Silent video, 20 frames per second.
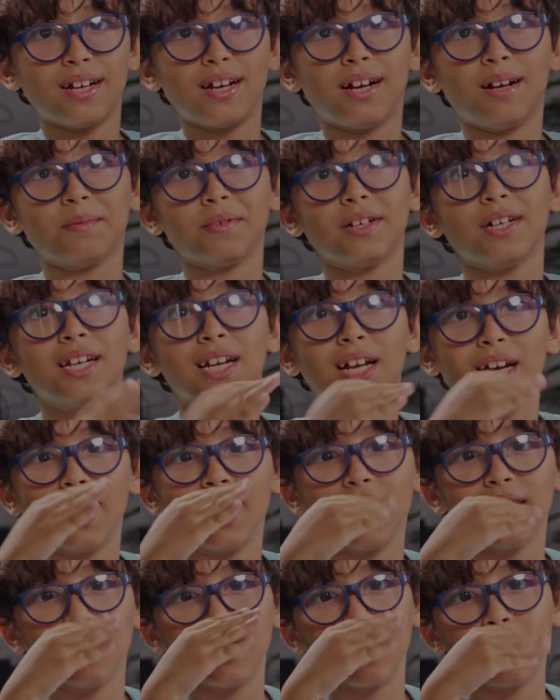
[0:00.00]
I'm
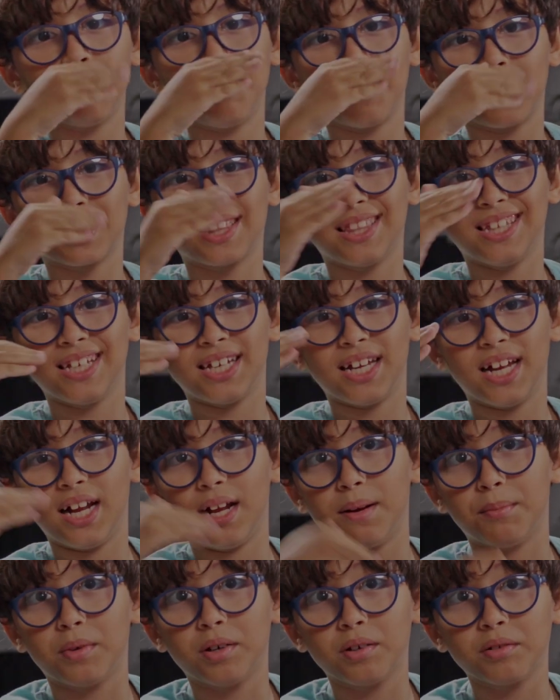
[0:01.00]
gonna get back the
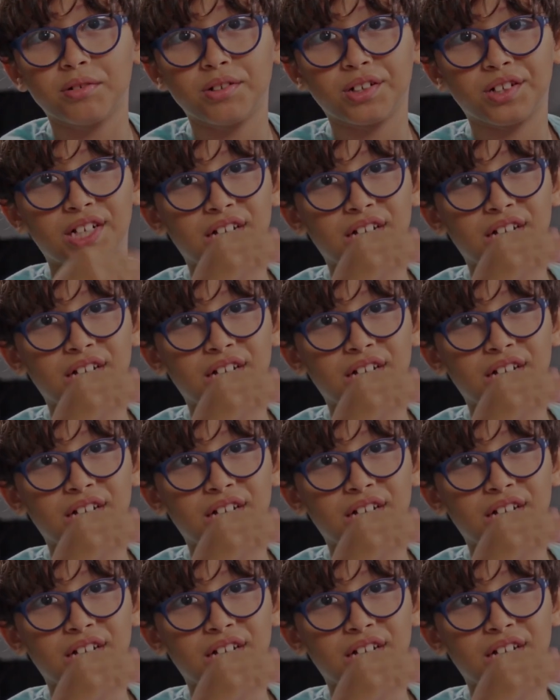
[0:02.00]
ammo so